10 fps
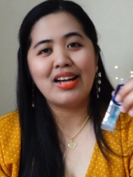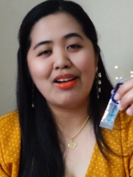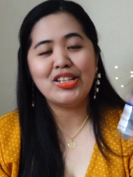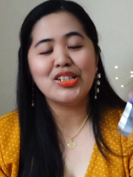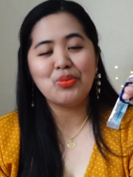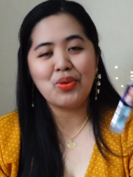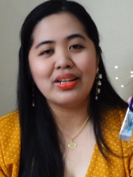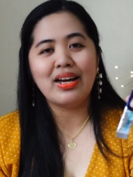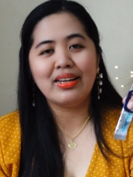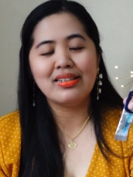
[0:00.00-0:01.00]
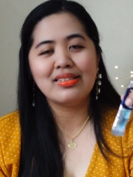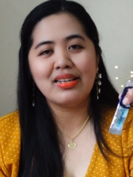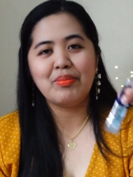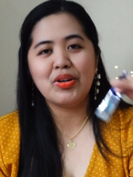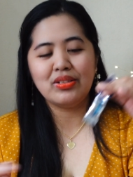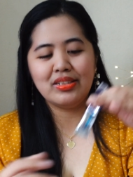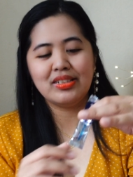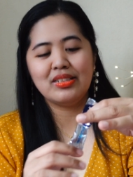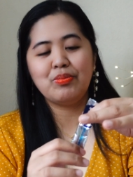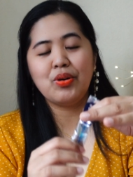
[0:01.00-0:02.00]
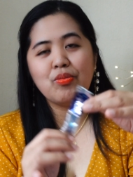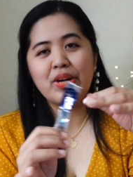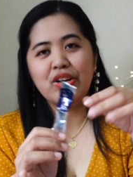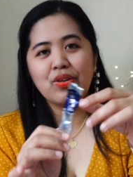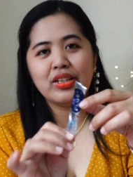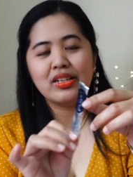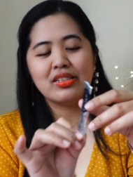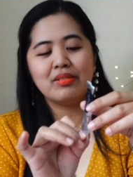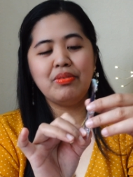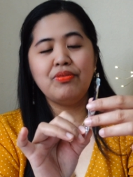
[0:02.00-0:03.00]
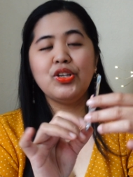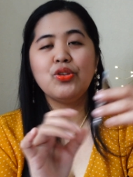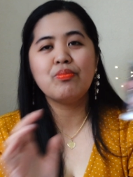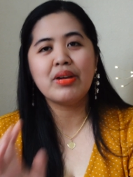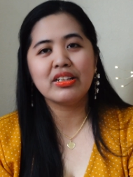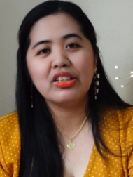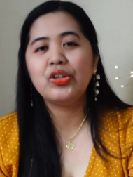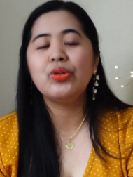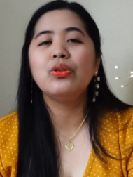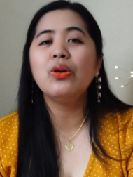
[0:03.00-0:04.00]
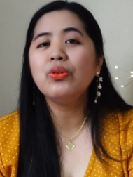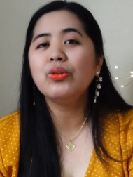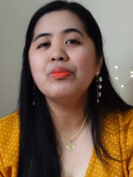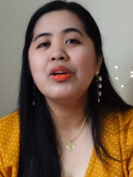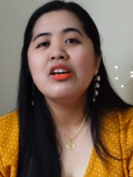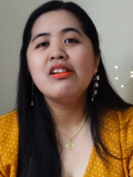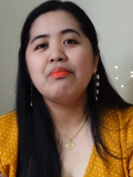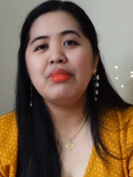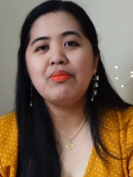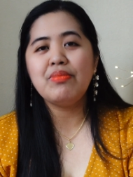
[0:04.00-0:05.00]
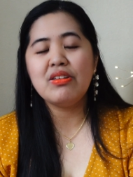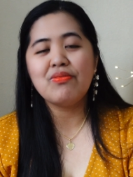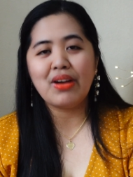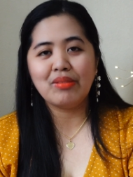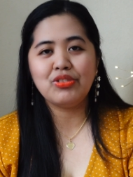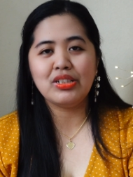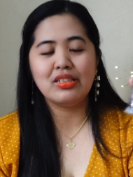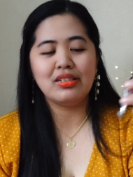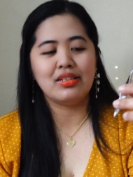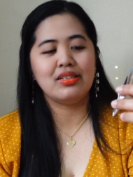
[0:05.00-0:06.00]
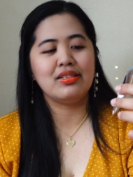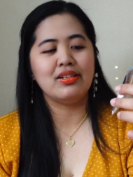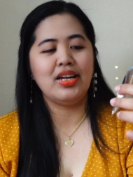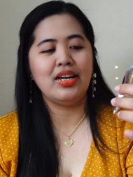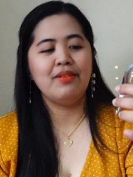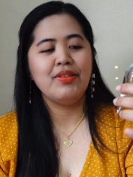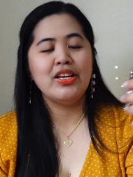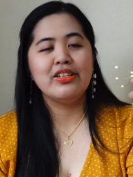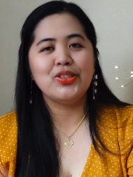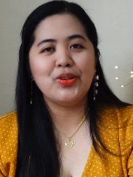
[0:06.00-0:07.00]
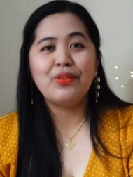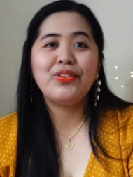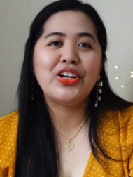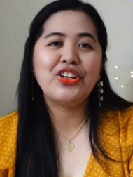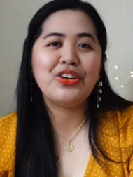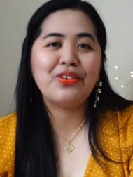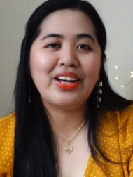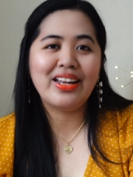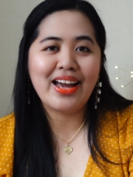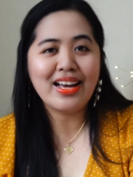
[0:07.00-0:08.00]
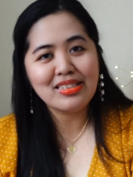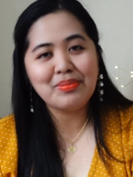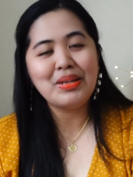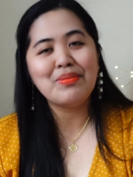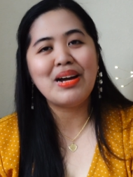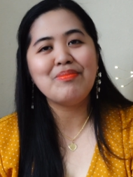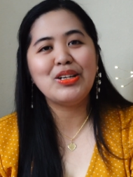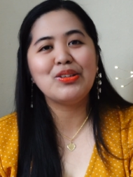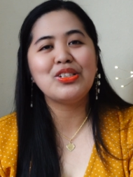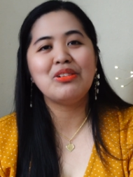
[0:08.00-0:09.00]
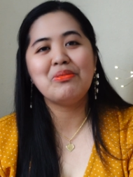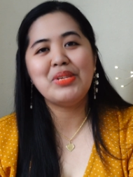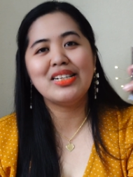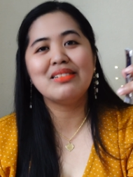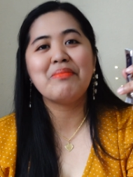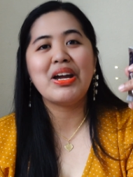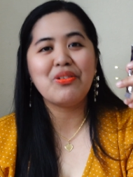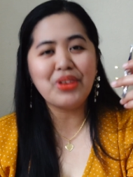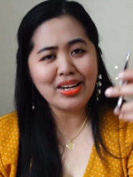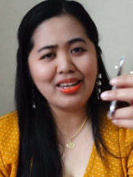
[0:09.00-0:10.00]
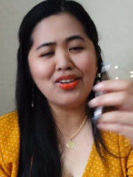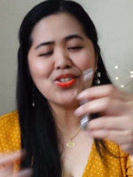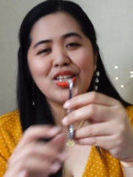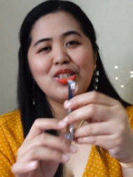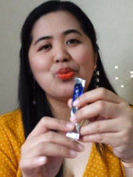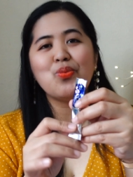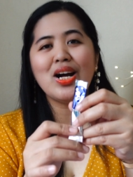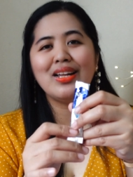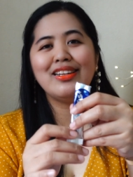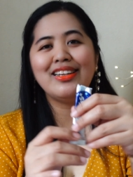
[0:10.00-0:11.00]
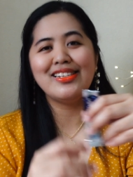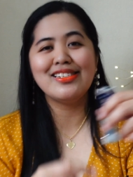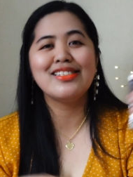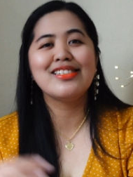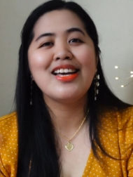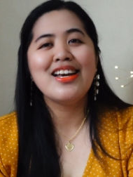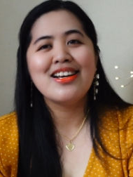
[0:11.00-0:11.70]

uh, that's what I can say about this probiotics Bifidobacterium longum B B five three six. Okay, so if can, you're gonna ask me, my amigos and amigas, my rating on this one is